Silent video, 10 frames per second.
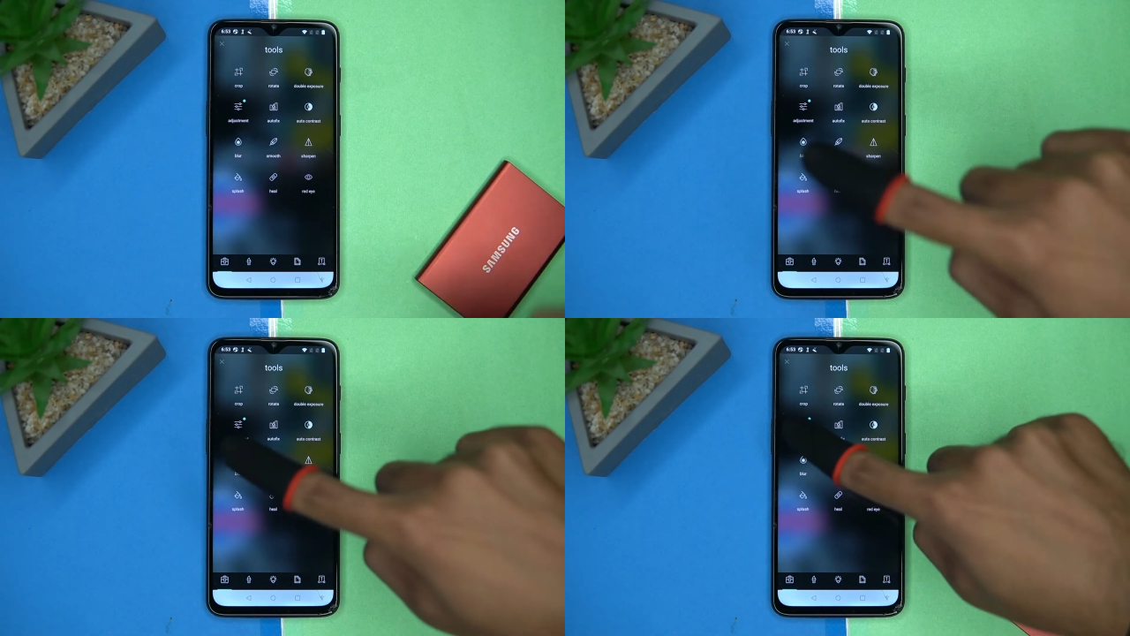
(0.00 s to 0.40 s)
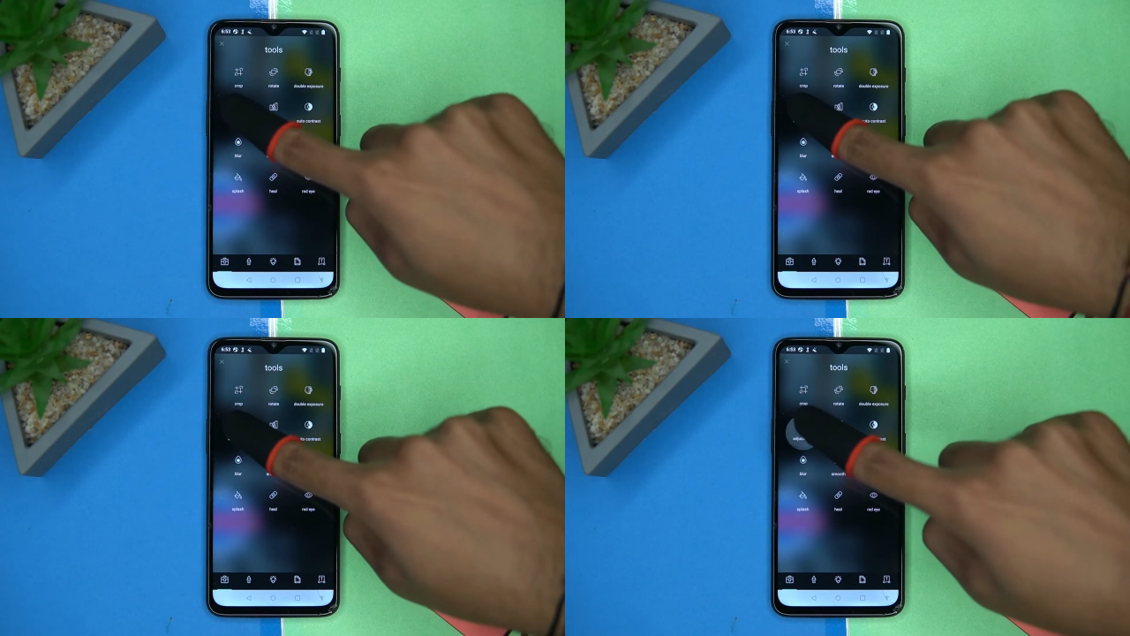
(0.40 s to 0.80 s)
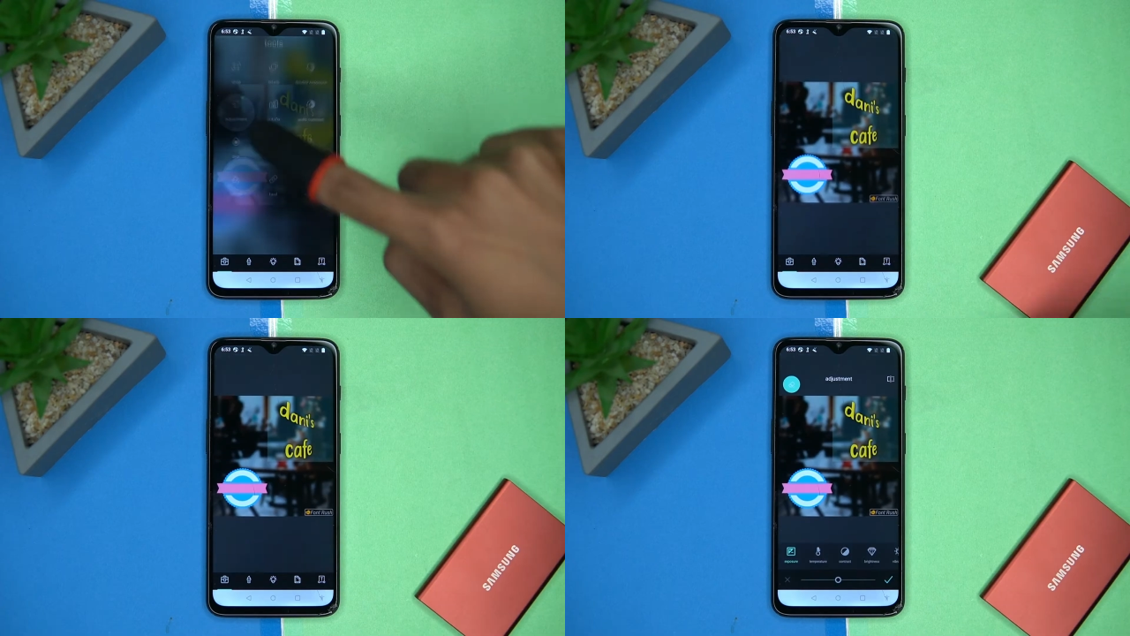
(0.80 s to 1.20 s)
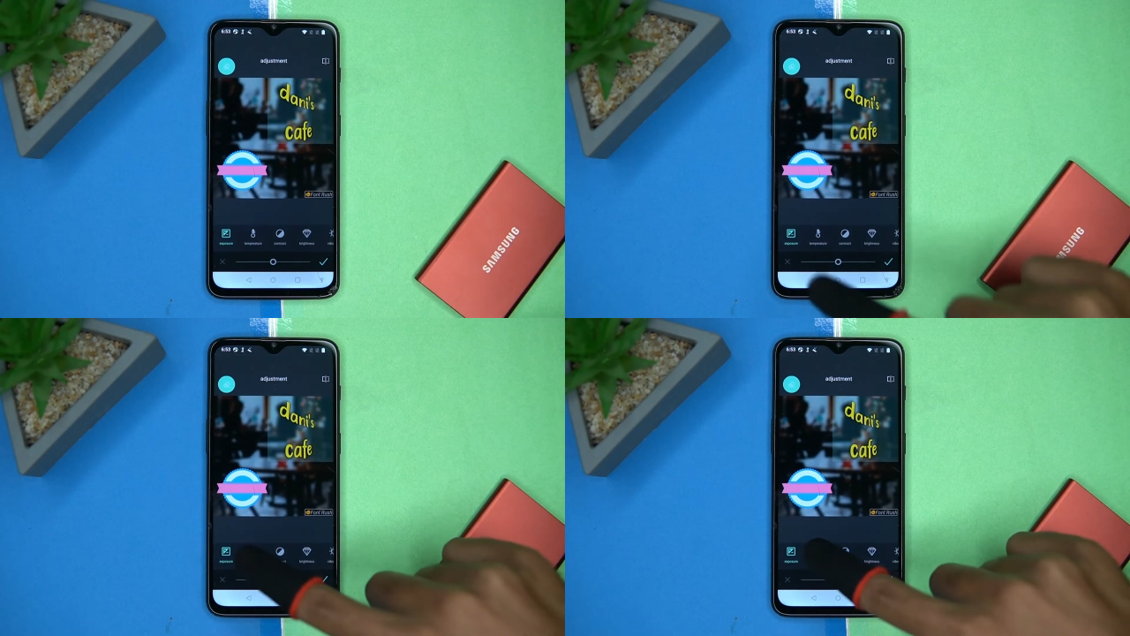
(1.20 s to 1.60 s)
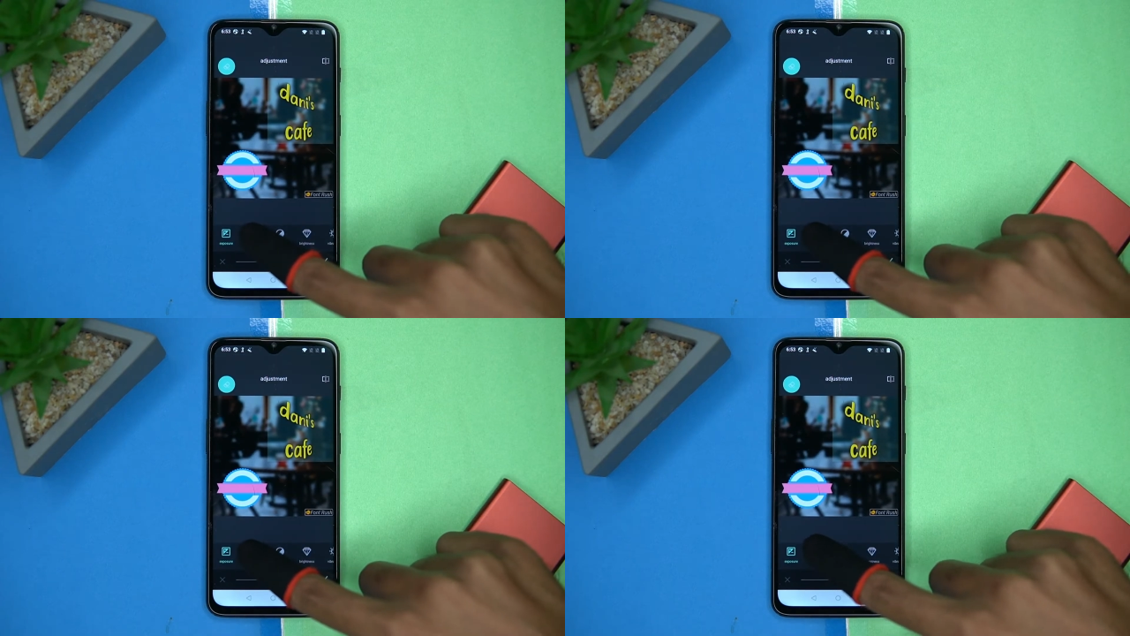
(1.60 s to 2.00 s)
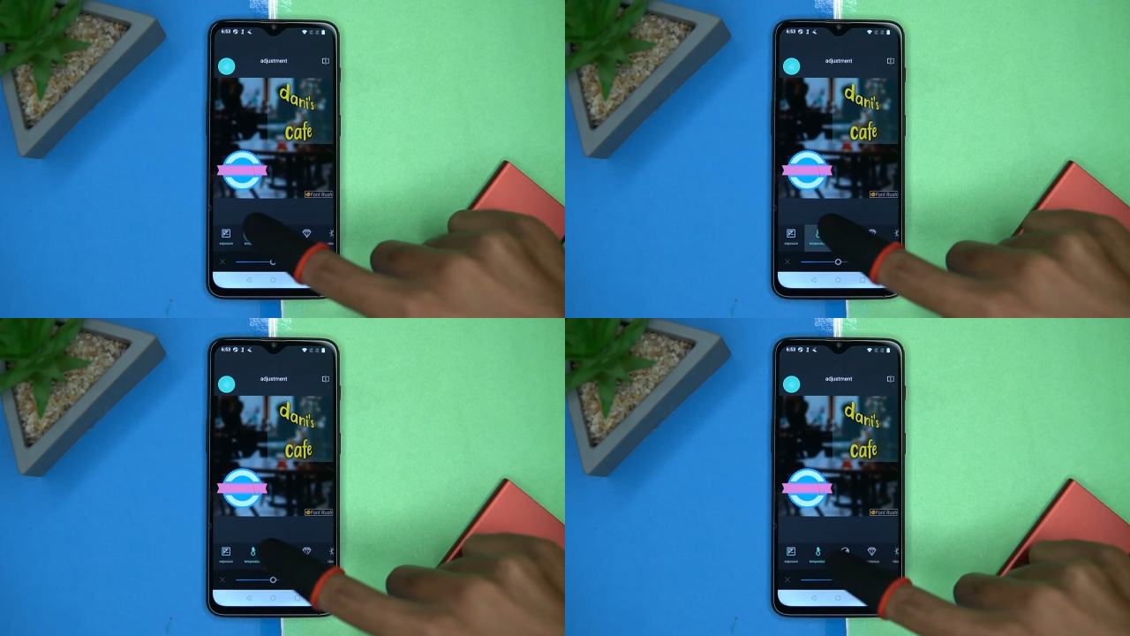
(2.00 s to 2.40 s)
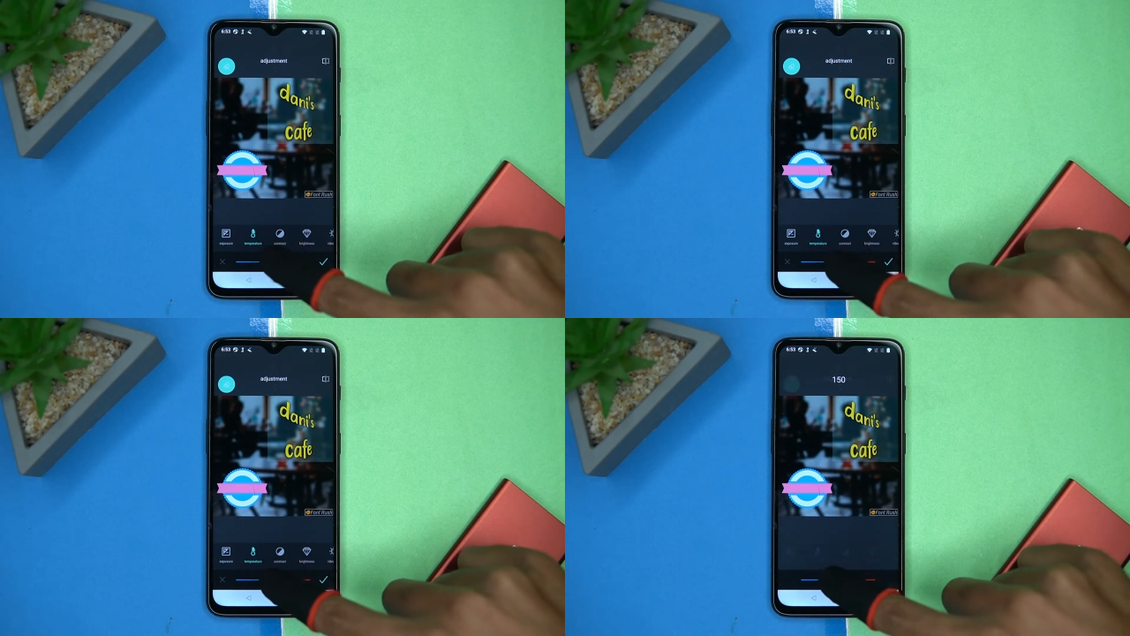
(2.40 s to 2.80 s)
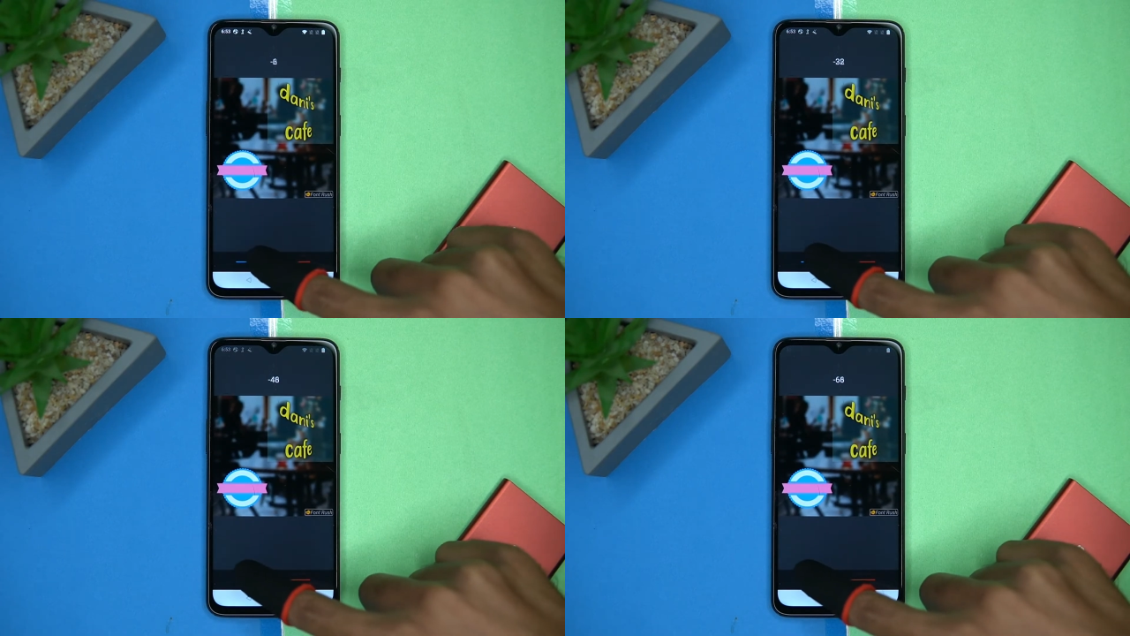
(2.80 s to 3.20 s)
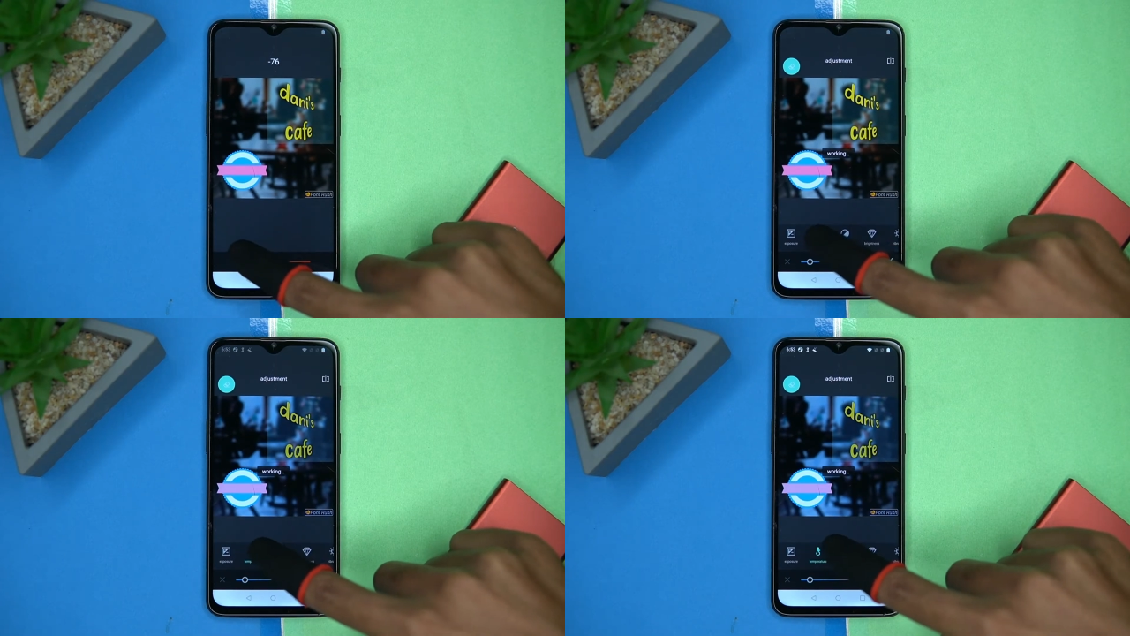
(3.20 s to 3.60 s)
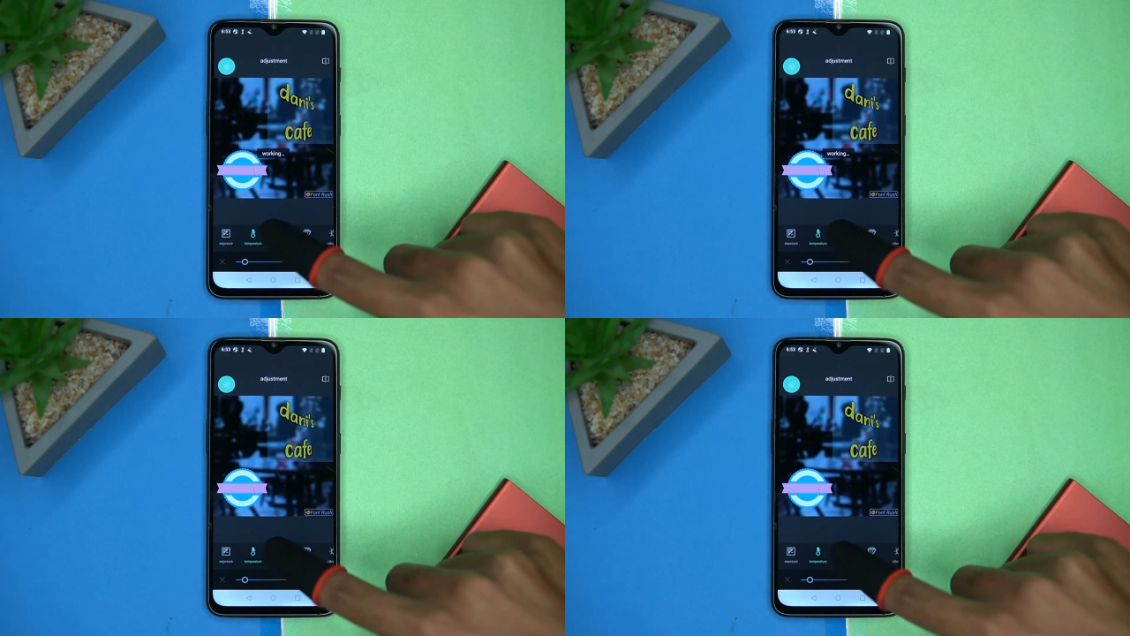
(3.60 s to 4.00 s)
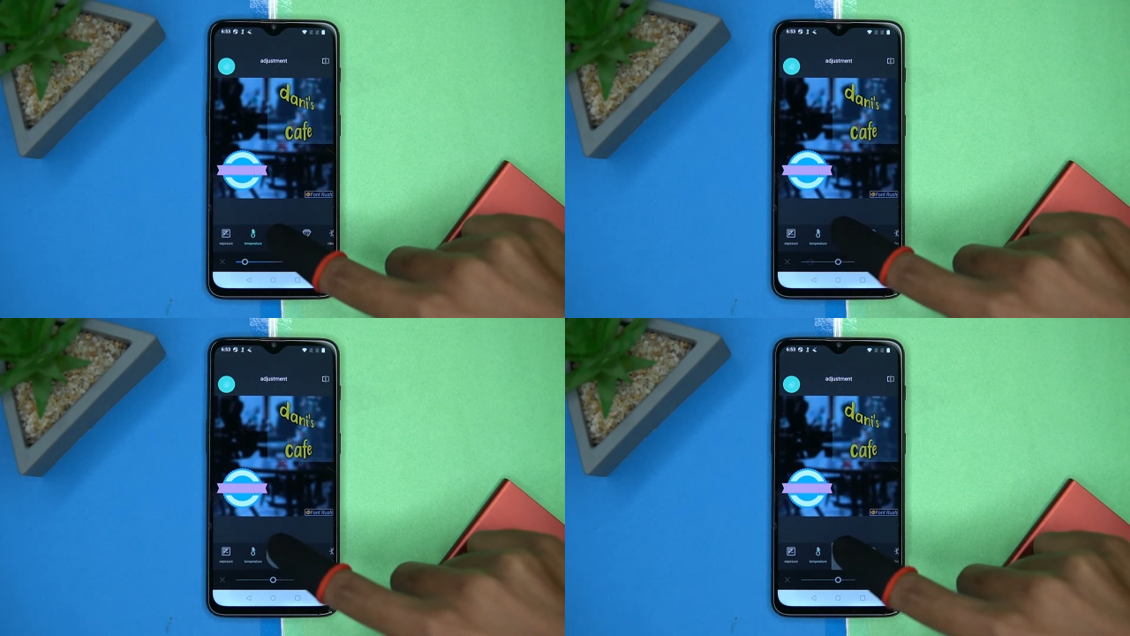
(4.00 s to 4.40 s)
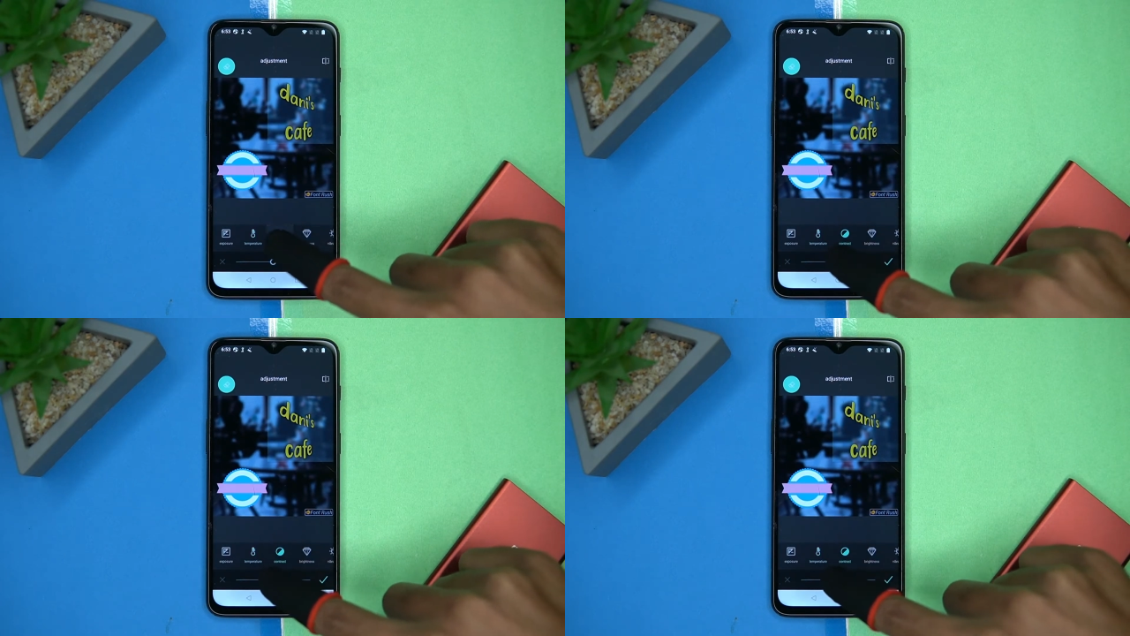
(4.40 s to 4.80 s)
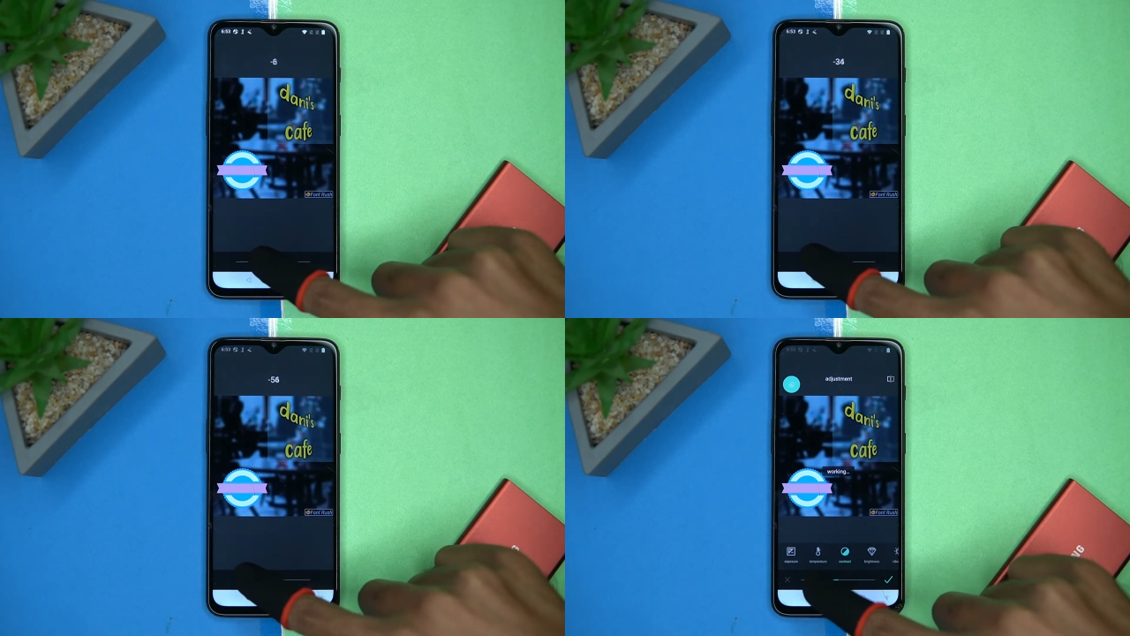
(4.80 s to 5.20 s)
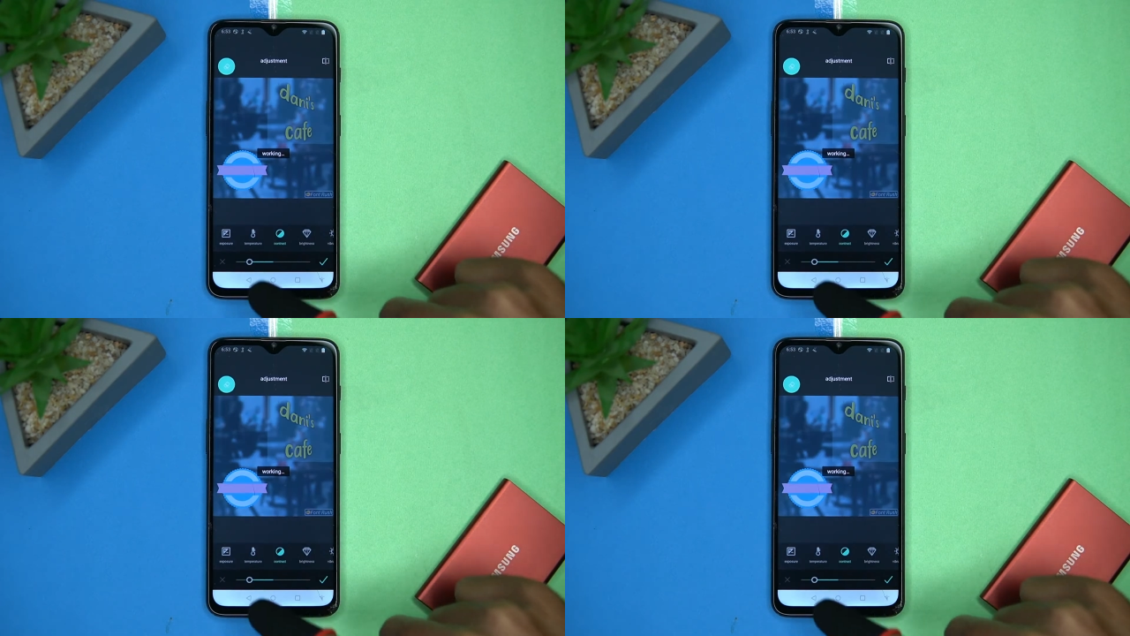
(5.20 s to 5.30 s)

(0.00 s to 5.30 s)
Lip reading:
(no speaker visible)